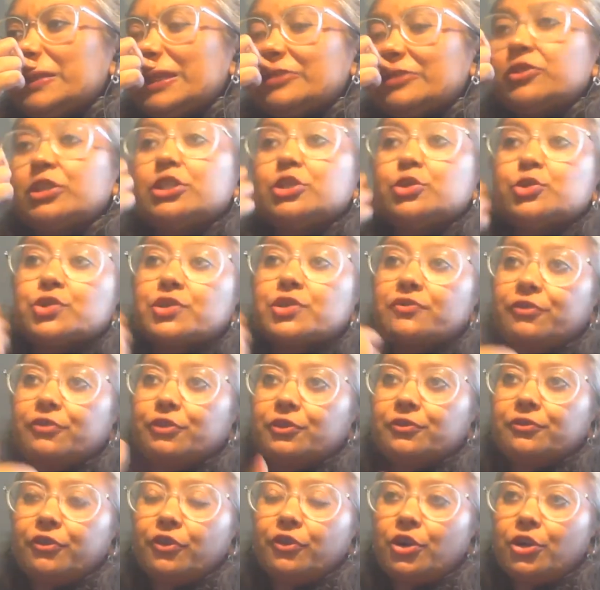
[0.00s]
reduced
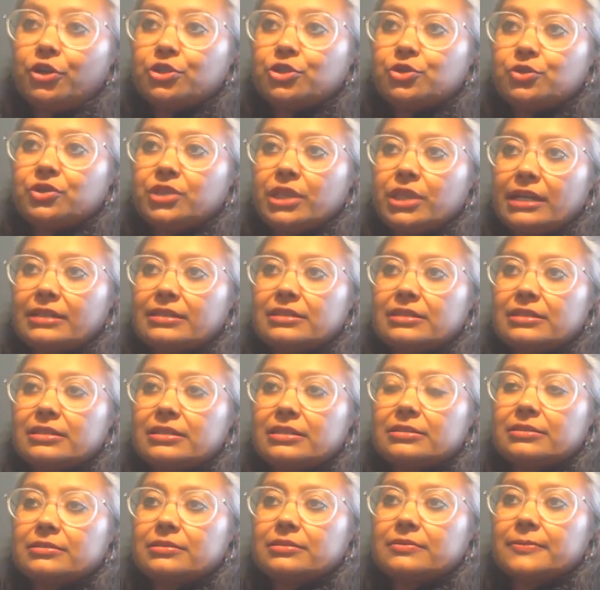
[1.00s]
footfall to that,
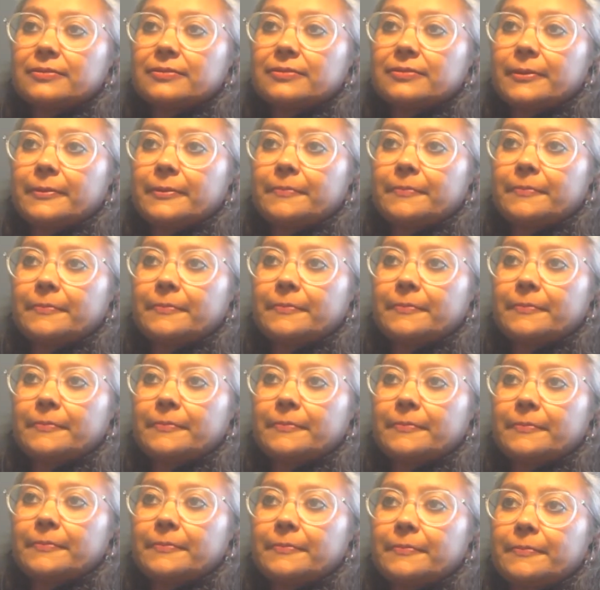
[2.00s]
to
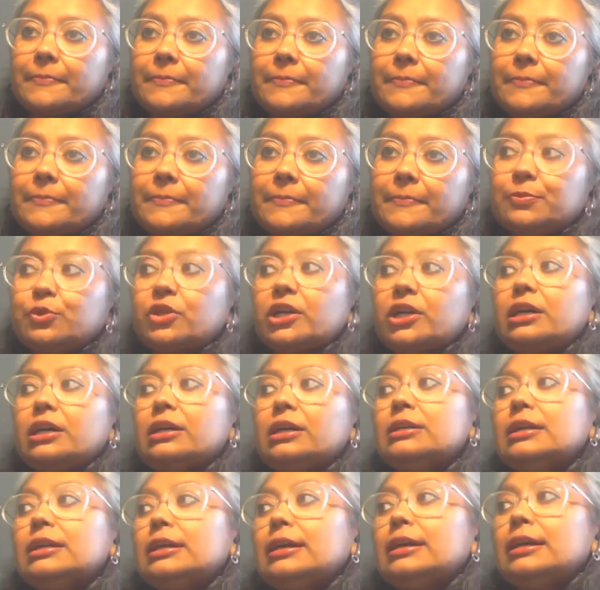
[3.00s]
Kamathipura.
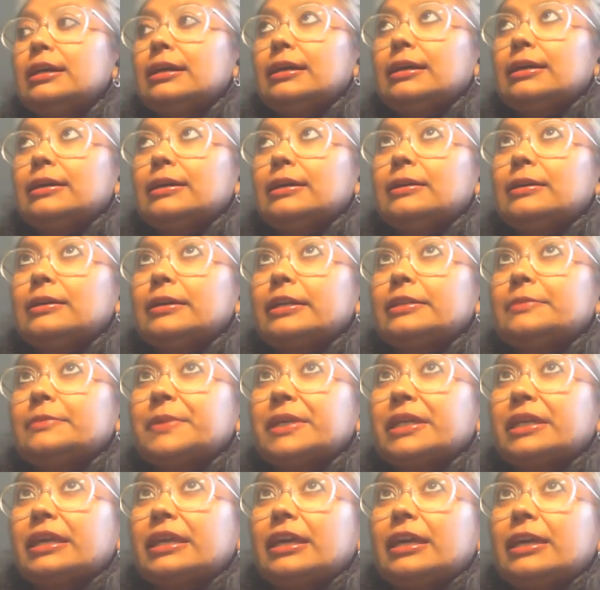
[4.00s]
It
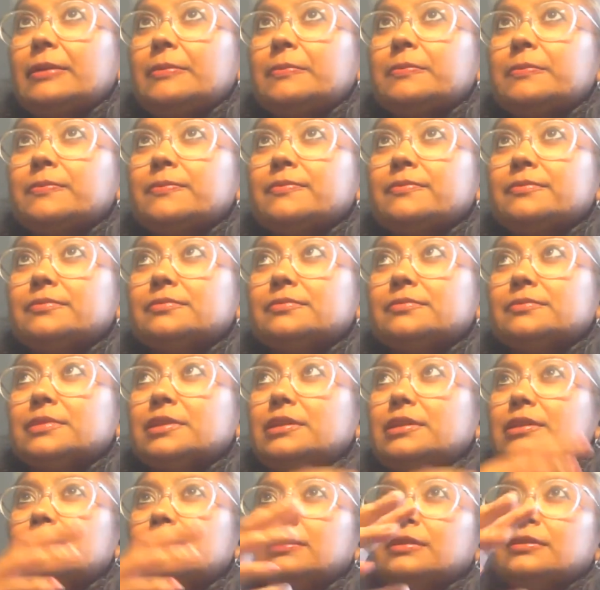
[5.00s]
became
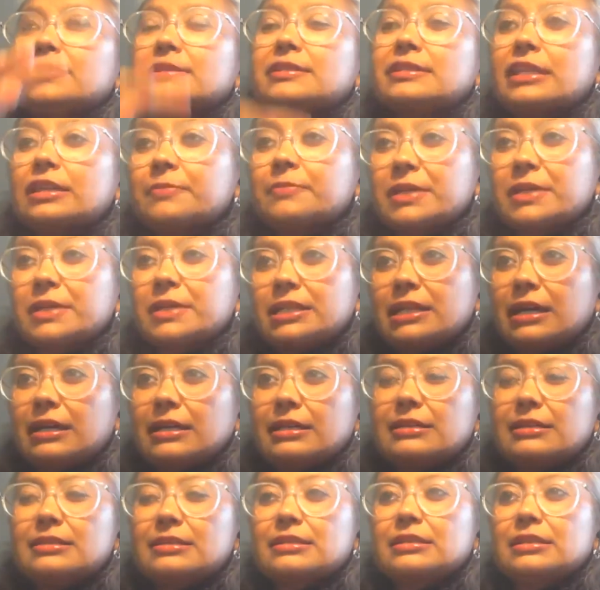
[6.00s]

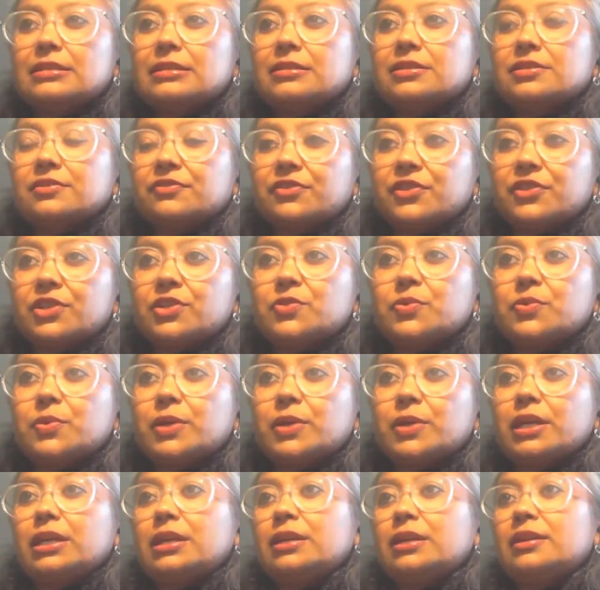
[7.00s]
stigmatized in a different
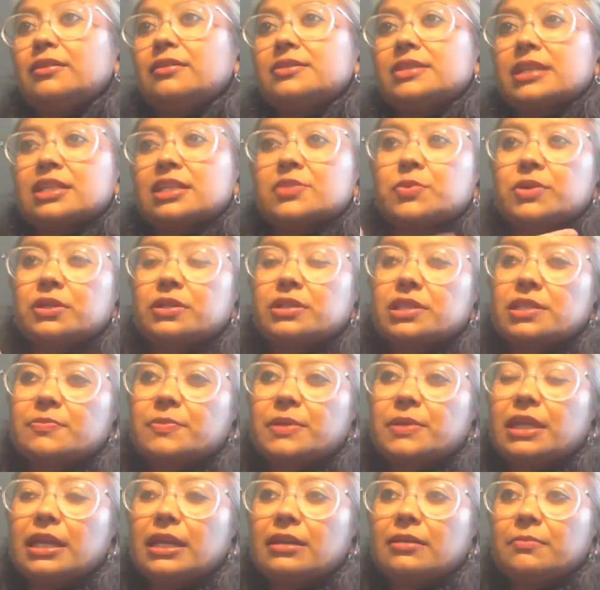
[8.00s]
way. Sex workers
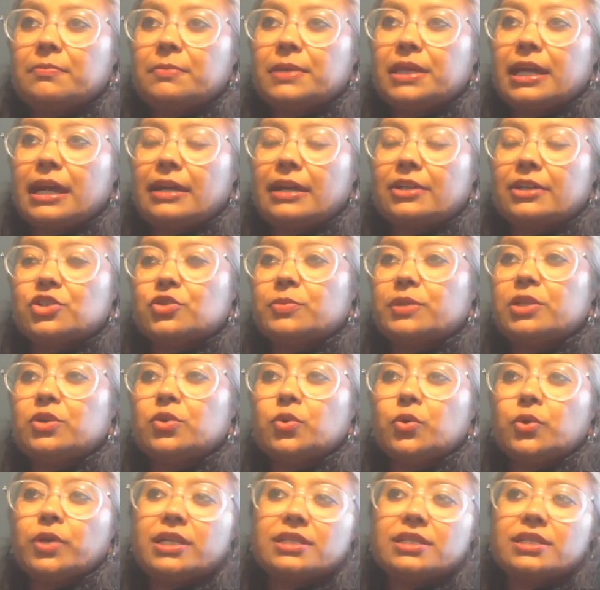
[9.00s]
began to be
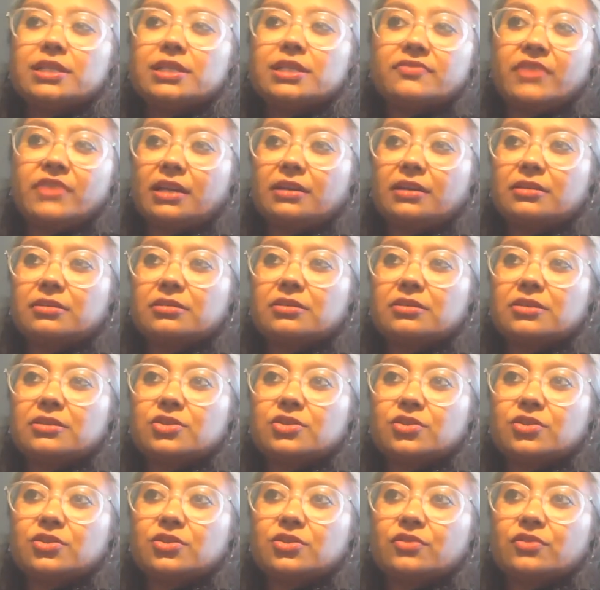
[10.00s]
known as vectors
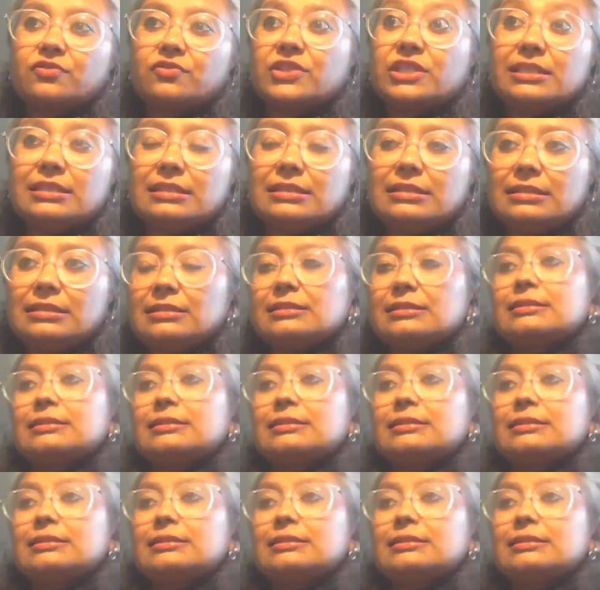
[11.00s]
of disease,